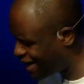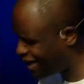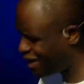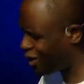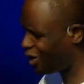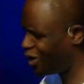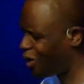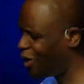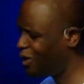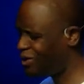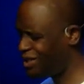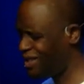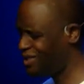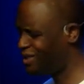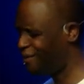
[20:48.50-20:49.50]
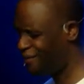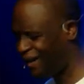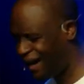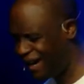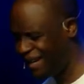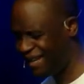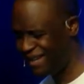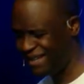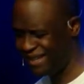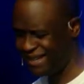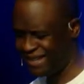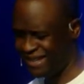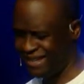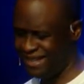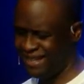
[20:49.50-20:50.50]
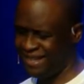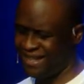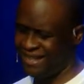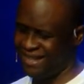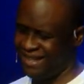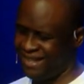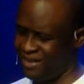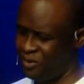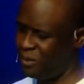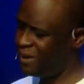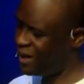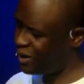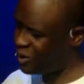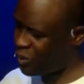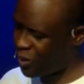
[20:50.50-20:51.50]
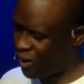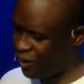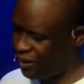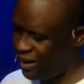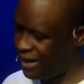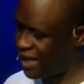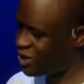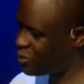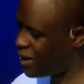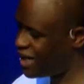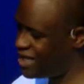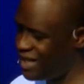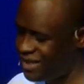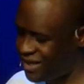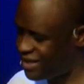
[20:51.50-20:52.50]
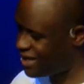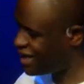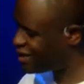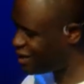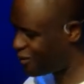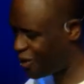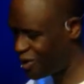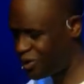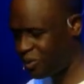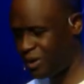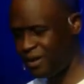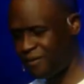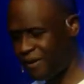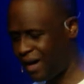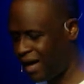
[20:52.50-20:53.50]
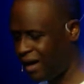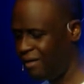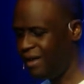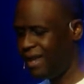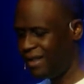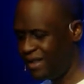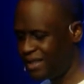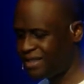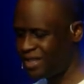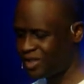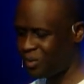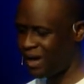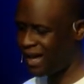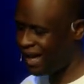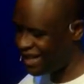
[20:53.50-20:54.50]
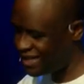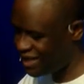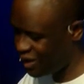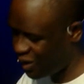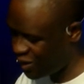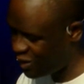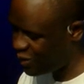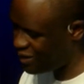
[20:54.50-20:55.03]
and our loyalty is divided, we begin to worry. That's why Jesus says in verse 25, this is why I tell you